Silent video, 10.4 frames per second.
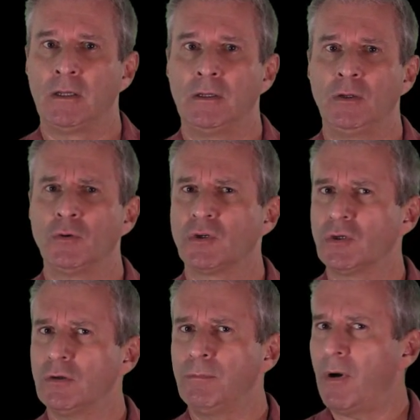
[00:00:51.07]
You
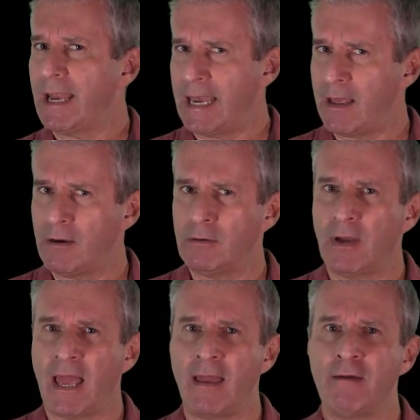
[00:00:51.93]
should by now
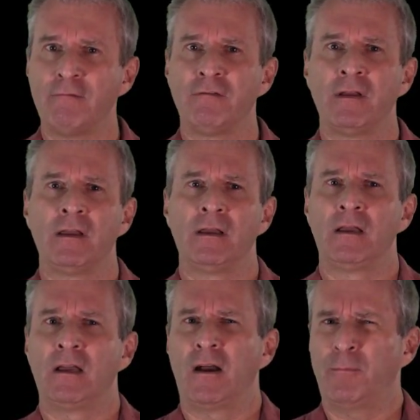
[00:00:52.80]
have
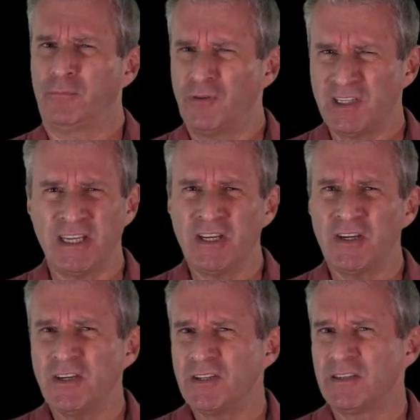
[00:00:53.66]
a pretty
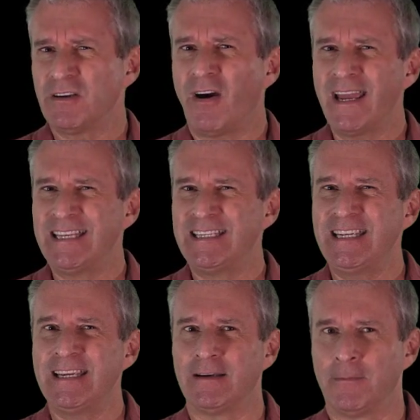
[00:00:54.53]
good
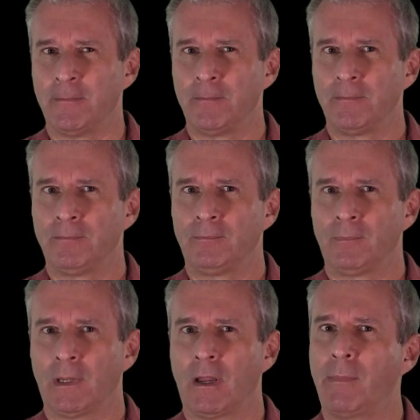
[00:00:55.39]
idea
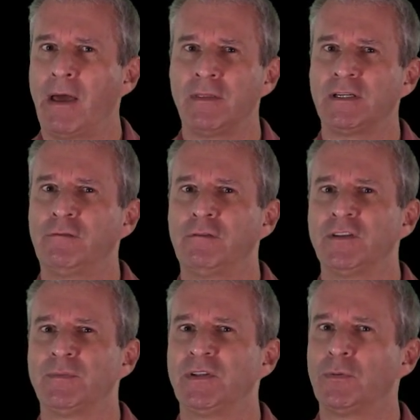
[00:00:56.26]
about the
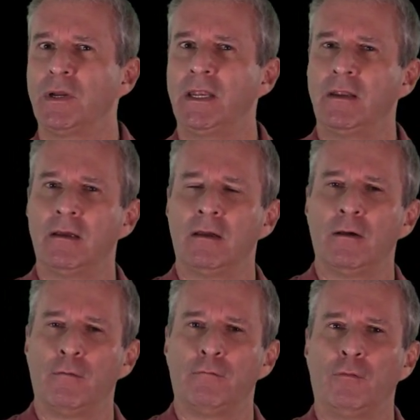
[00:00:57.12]
difference between
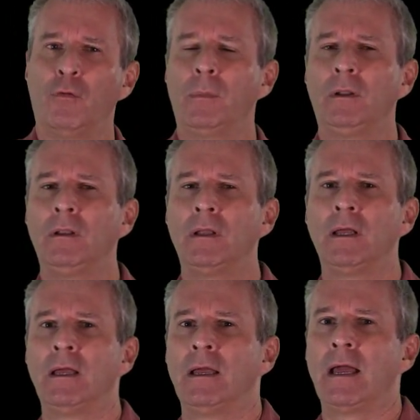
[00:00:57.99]
formal
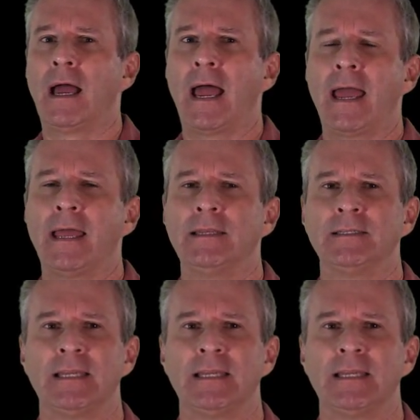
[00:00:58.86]
and